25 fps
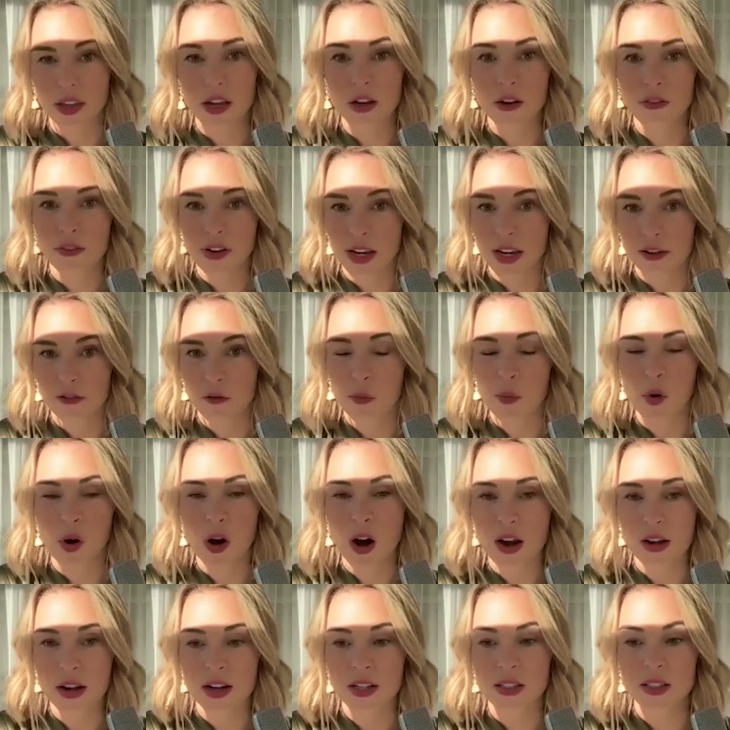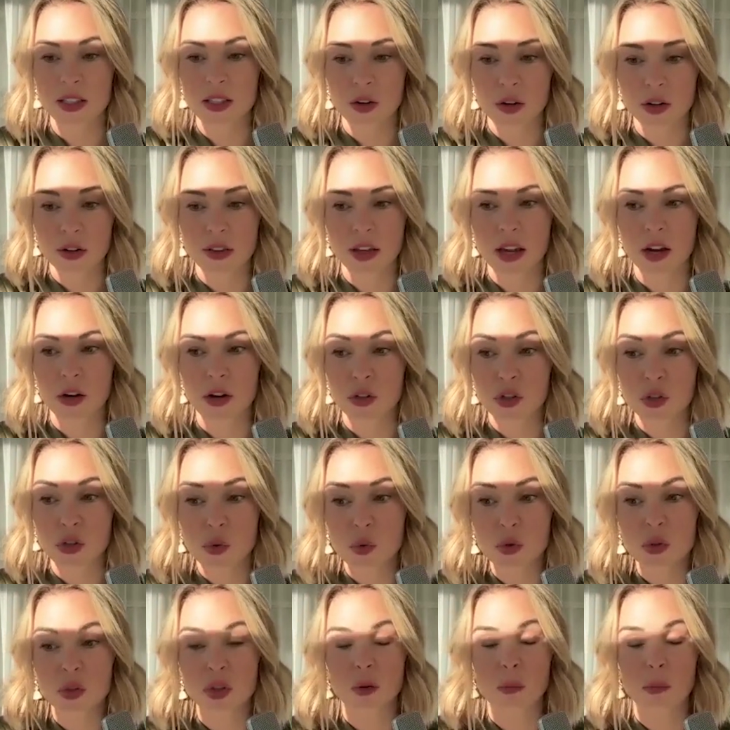innovative products that are there
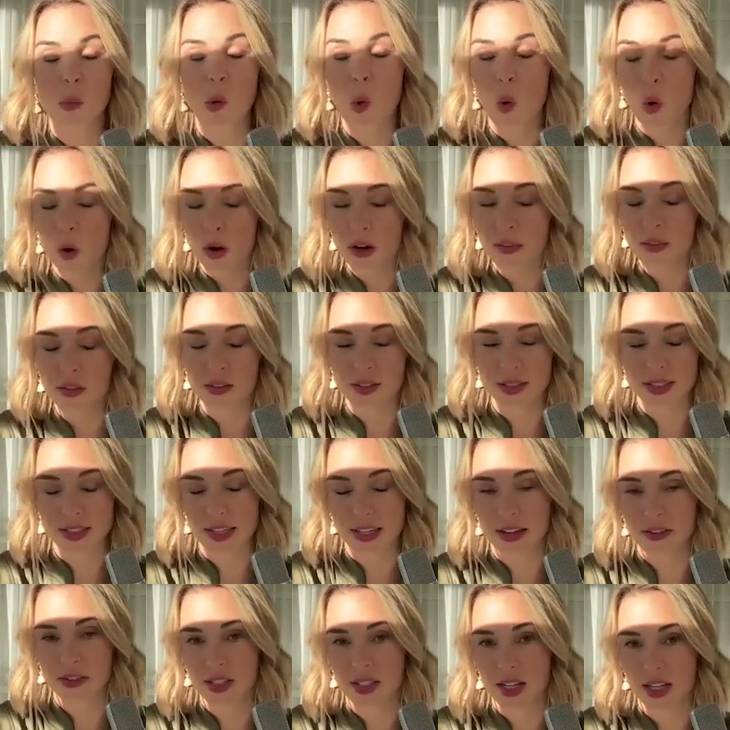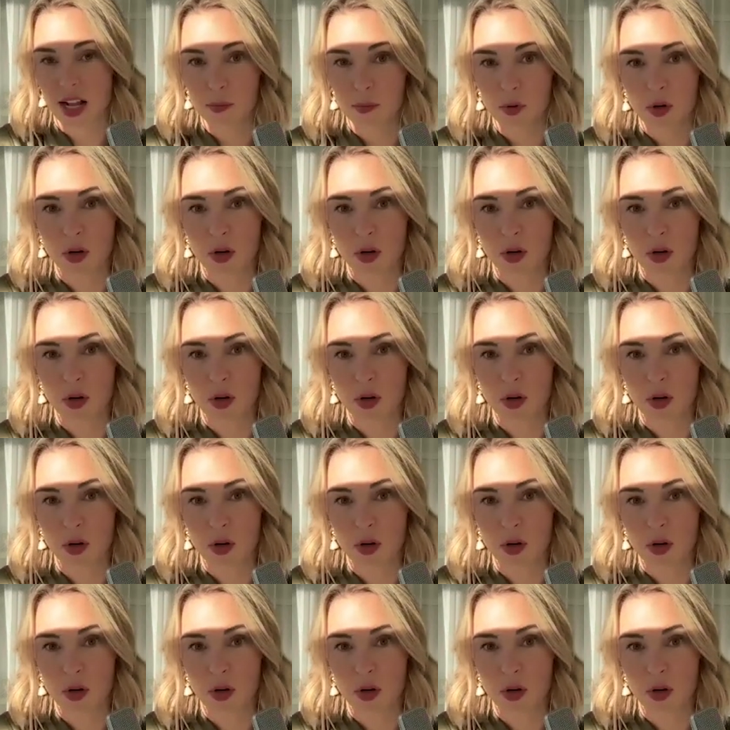to support this lifestyle,